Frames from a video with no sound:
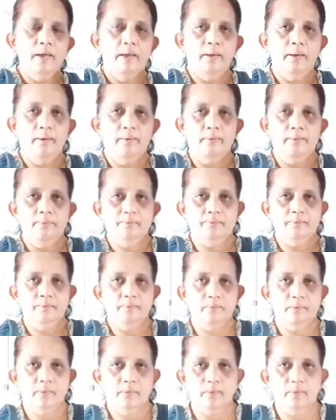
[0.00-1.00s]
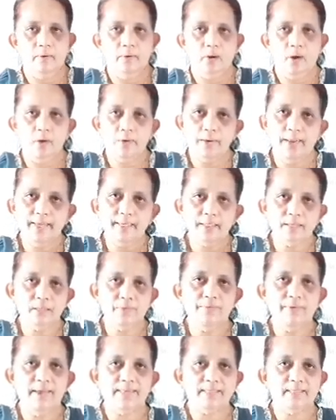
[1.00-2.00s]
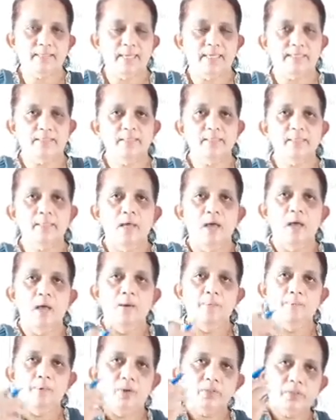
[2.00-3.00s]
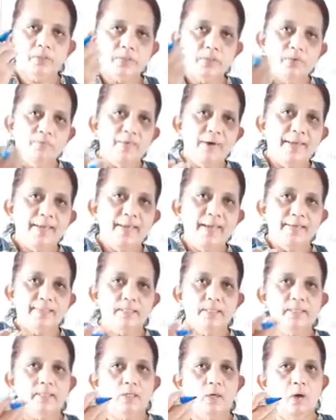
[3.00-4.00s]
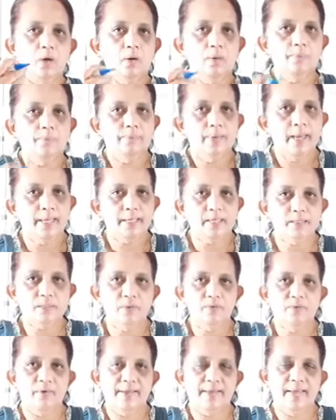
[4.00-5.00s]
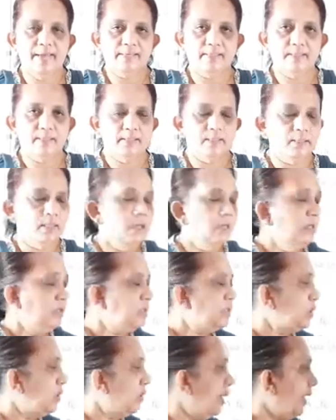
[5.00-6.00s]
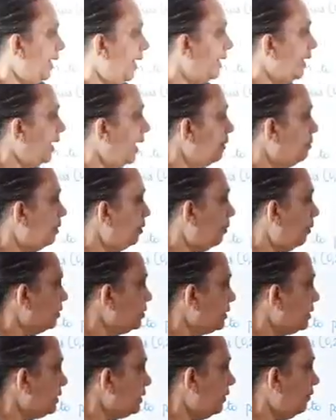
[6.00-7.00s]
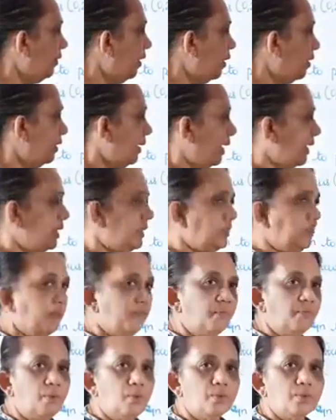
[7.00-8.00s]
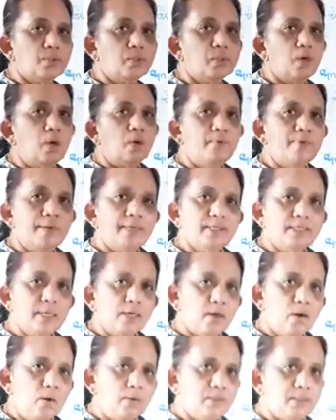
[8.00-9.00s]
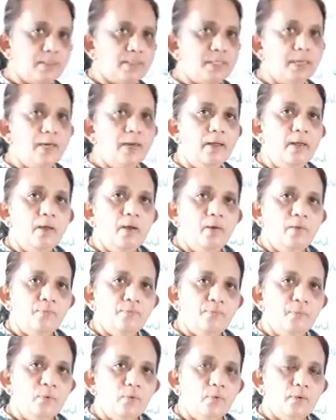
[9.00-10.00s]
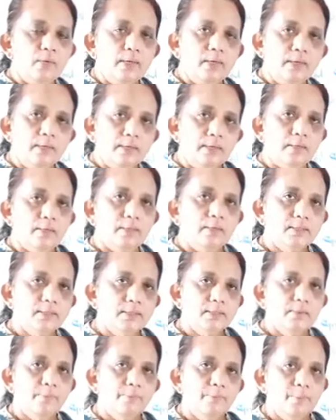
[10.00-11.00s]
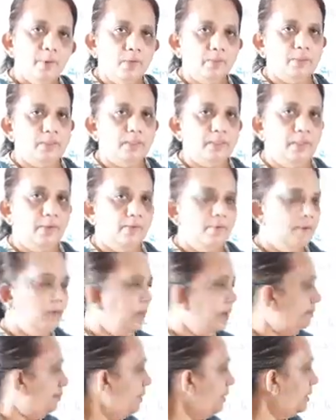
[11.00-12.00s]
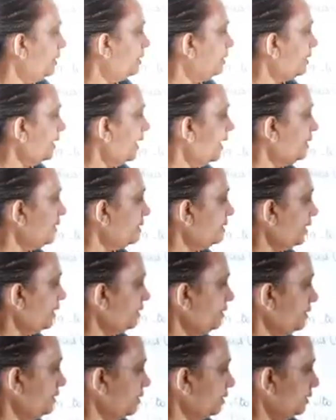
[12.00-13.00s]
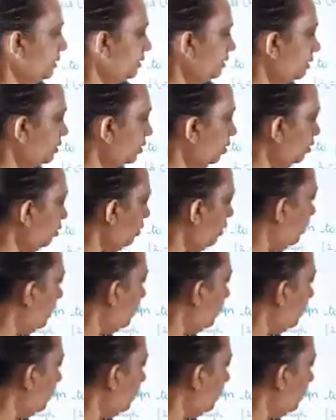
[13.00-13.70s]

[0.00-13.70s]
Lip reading: or negative x-axis. Positive y-axis or negative y-axis. So A can be positive or negative. 4 is always a constant. 4 is positive. But this A changes. So